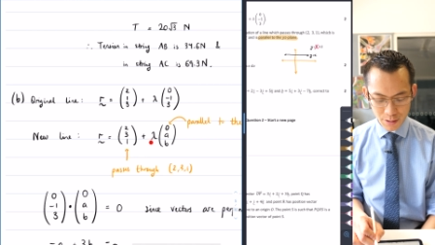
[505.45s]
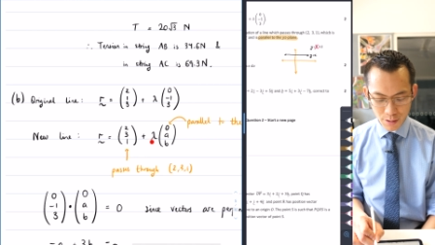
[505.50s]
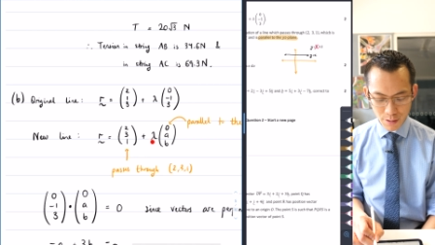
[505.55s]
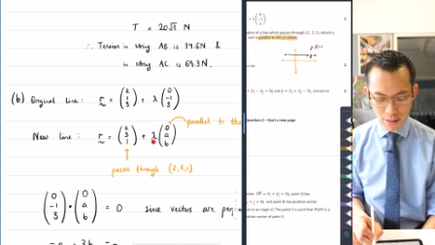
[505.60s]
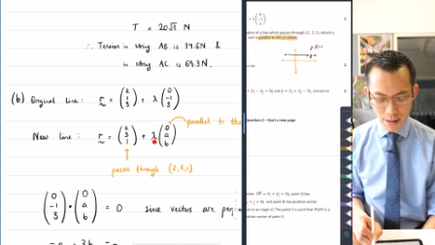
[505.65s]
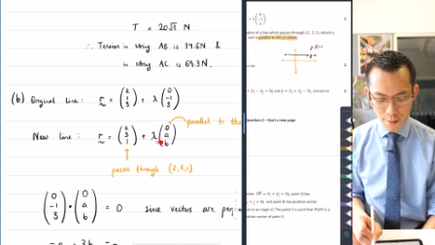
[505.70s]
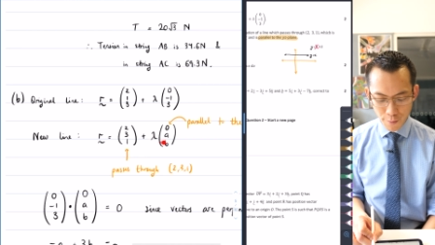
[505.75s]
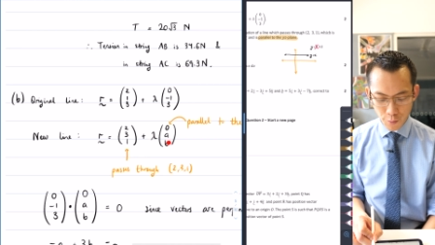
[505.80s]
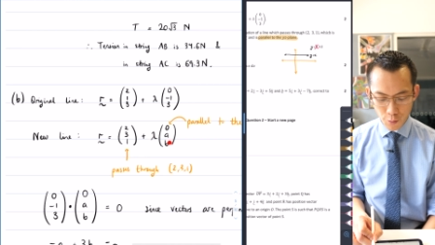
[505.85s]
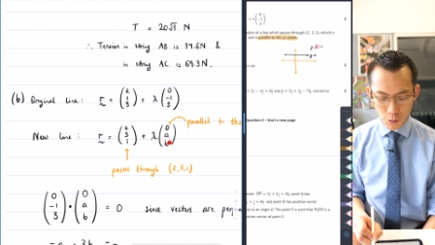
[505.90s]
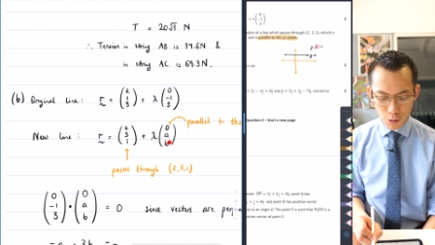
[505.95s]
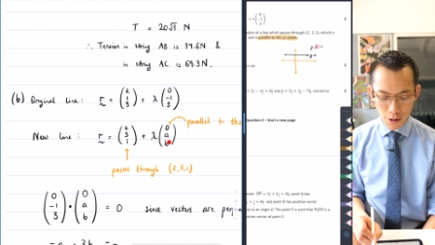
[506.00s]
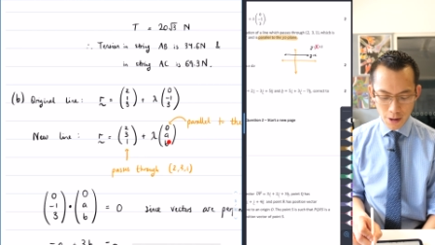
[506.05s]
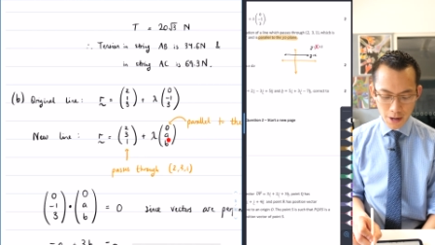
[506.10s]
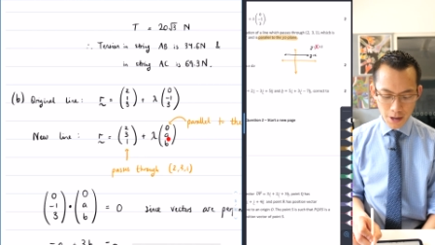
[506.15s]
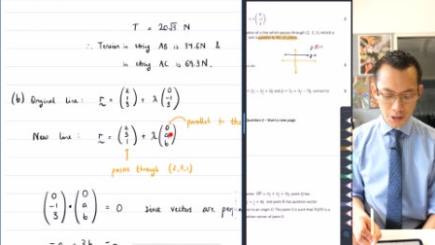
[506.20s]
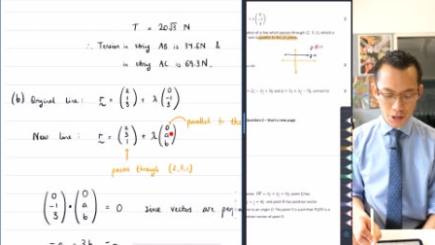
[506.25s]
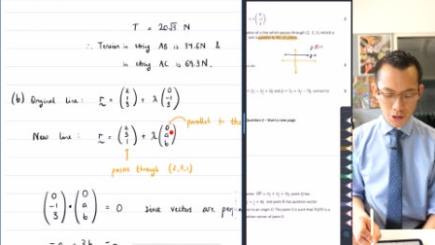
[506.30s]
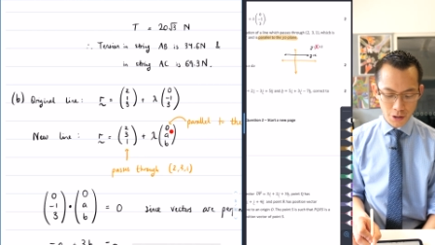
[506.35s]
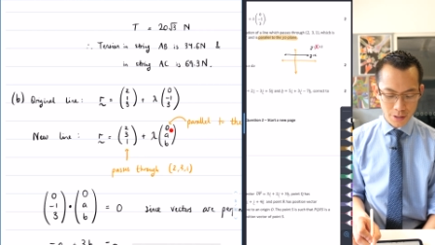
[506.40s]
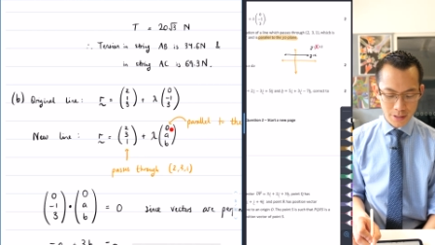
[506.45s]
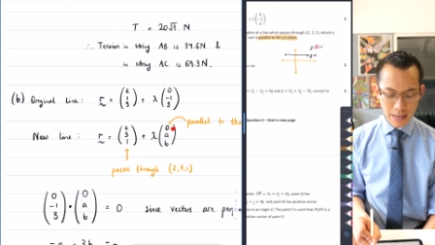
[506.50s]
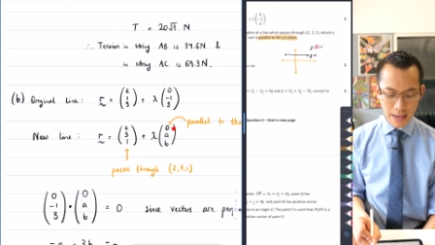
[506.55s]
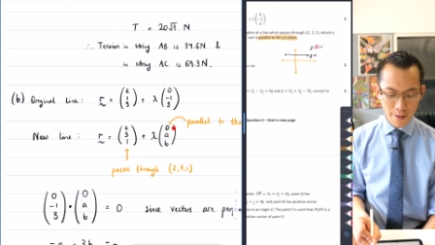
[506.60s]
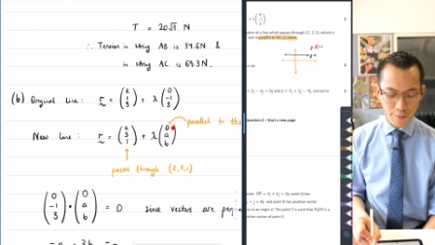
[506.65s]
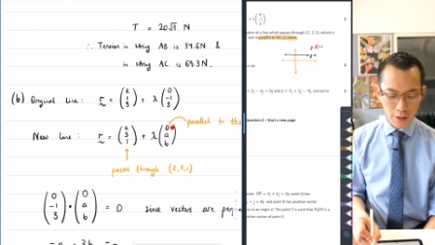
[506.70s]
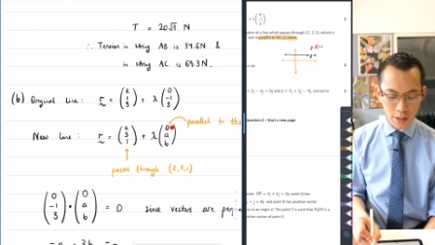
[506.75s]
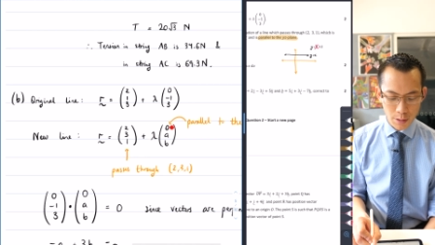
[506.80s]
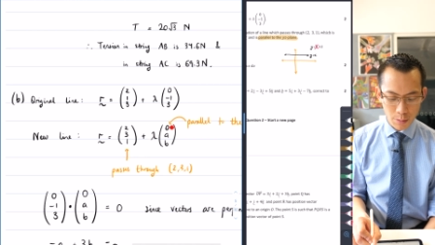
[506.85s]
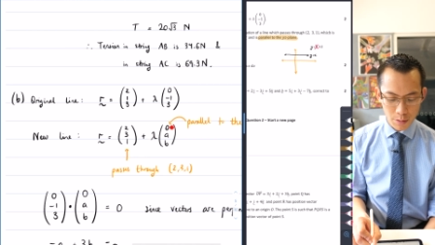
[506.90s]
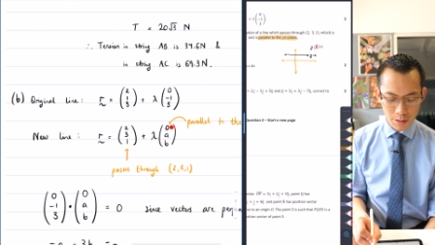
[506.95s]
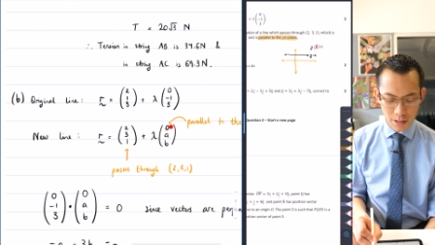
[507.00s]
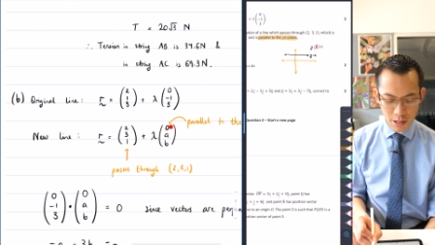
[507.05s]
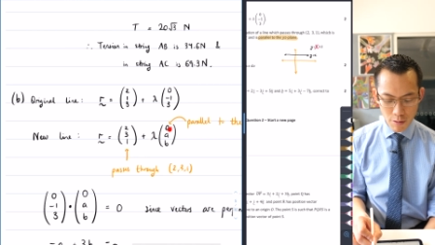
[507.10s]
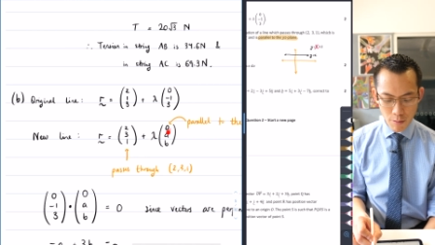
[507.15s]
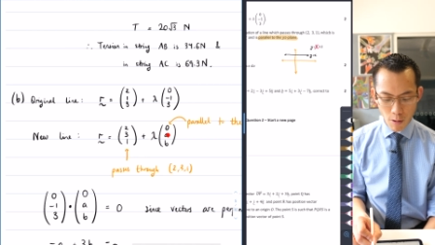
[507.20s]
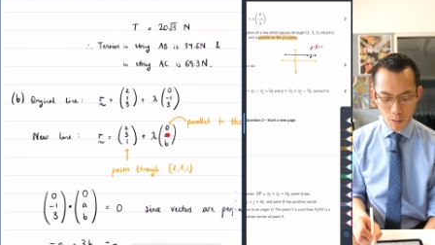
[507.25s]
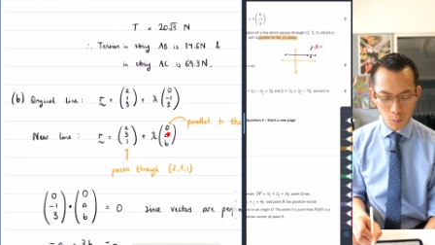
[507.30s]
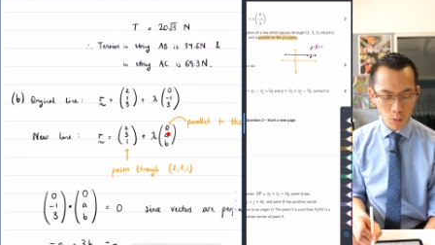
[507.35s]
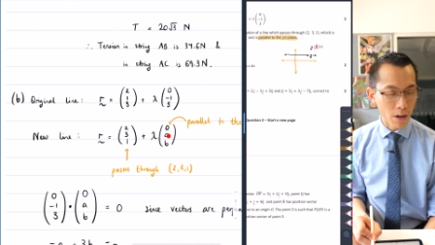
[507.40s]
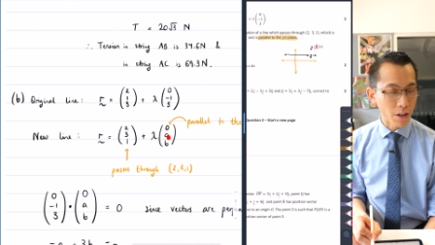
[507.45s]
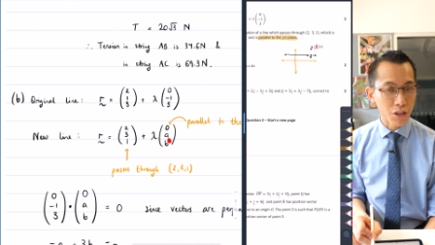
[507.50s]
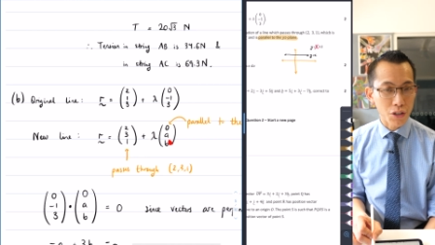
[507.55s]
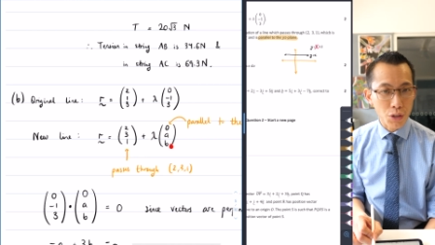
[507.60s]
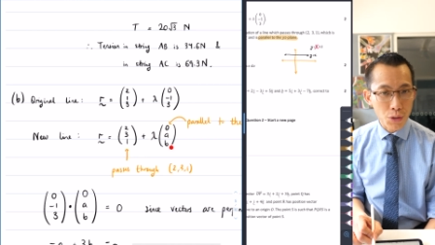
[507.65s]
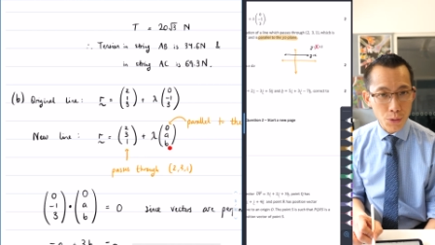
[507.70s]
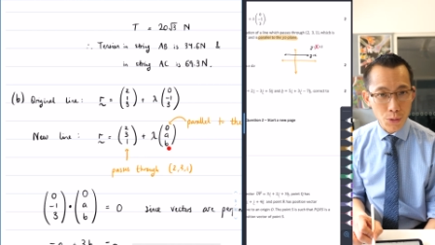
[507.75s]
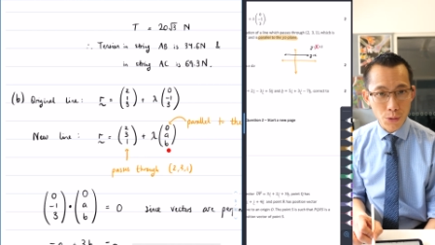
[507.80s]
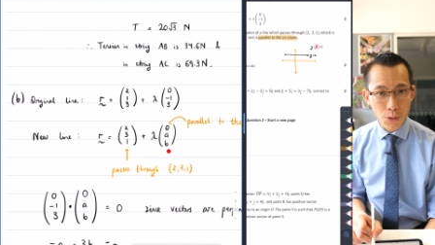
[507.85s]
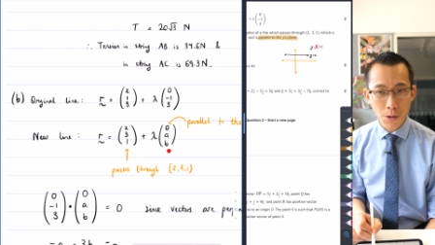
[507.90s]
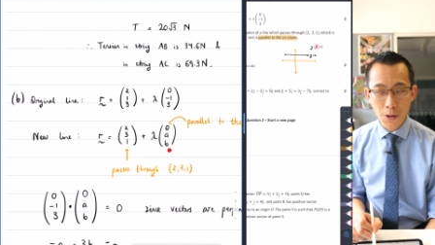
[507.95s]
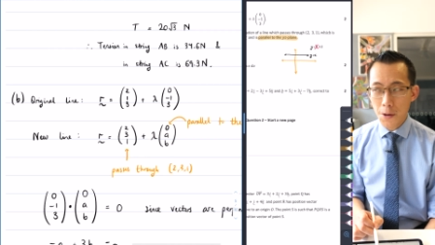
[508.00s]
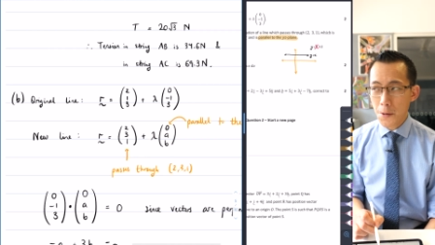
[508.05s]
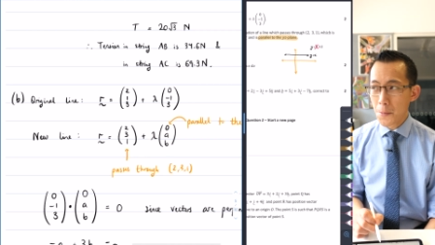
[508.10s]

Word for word: So therefore, you know, say if this was 0, 1, 2,